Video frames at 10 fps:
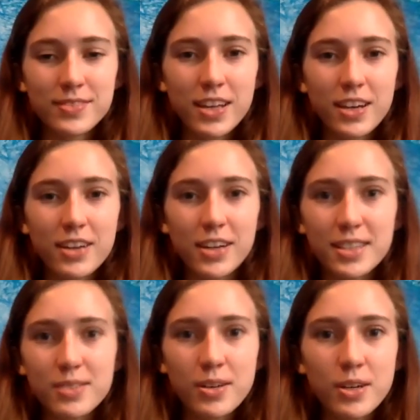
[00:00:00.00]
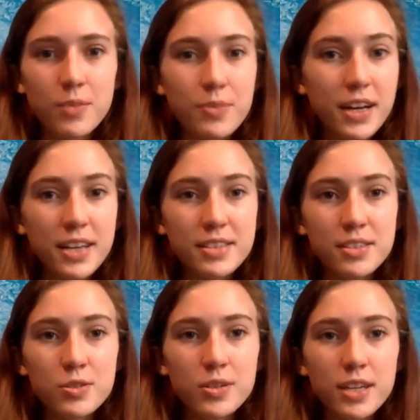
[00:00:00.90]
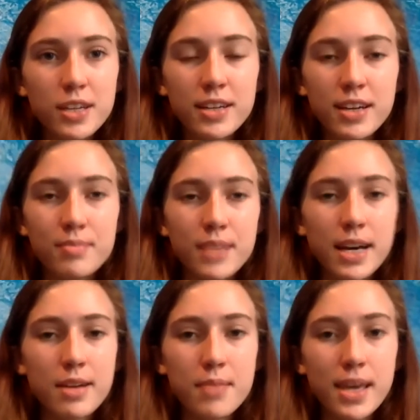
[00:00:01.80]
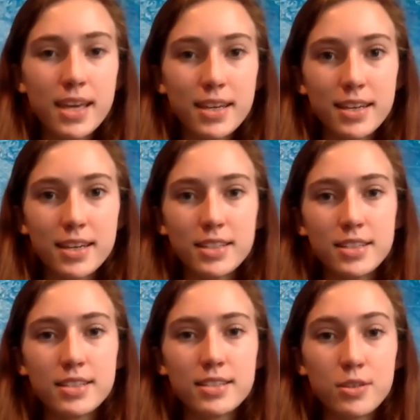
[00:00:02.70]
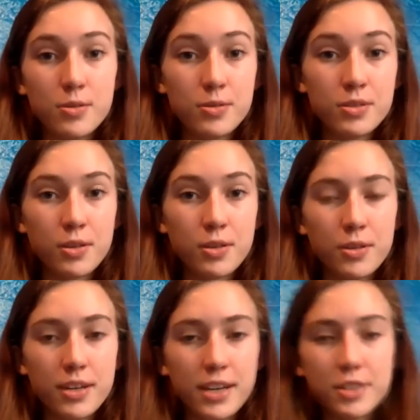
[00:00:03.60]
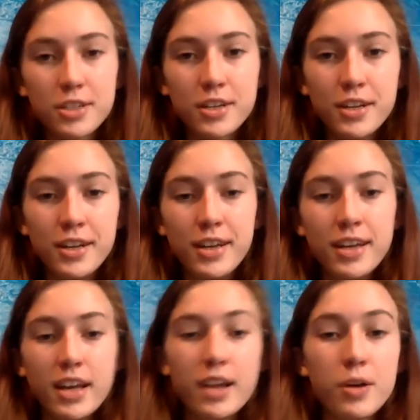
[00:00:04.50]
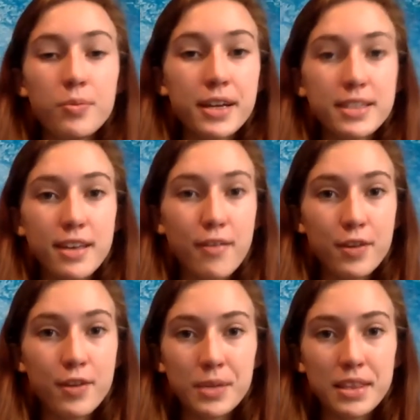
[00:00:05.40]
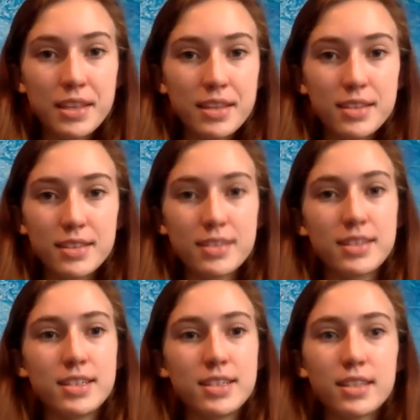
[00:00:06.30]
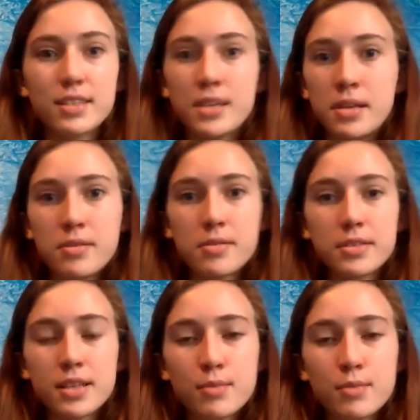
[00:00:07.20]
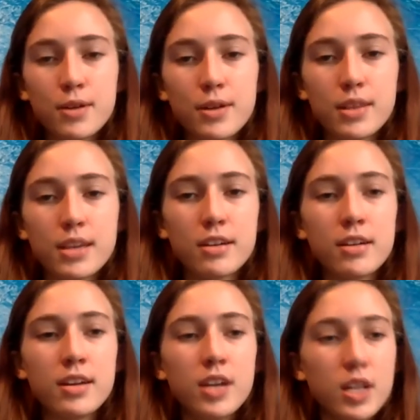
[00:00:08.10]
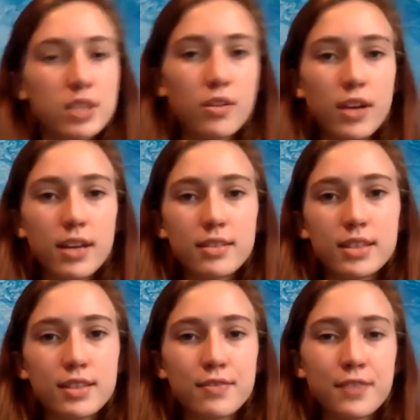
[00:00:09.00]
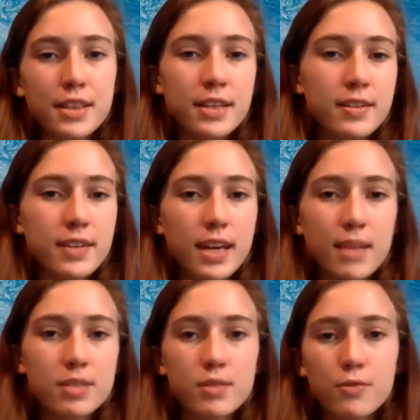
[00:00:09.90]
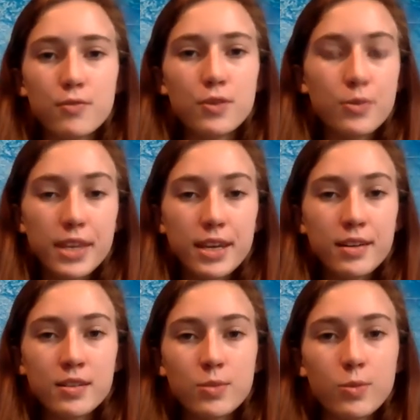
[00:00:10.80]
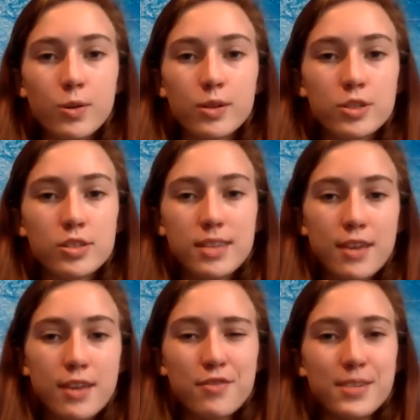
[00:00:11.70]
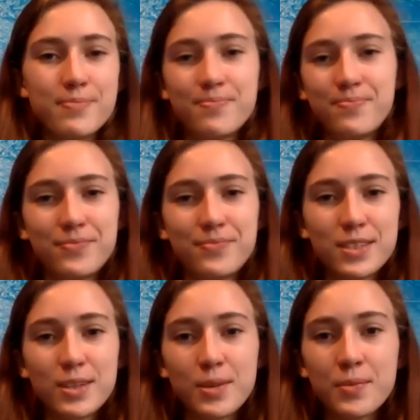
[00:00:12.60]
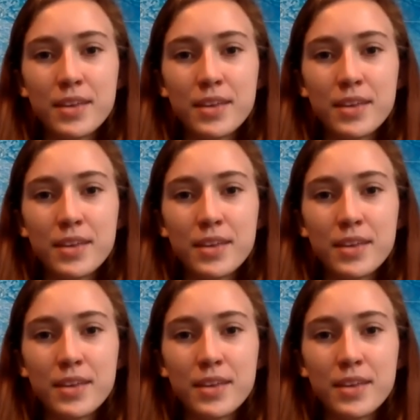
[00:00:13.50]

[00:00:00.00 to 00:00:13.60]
All right, so I hope you guys enjoyed how to make and use a cootie catcher. And I hope you guys have fun with this and continue using them throughout the year. It's a great, fun little game to review things or just have fun. So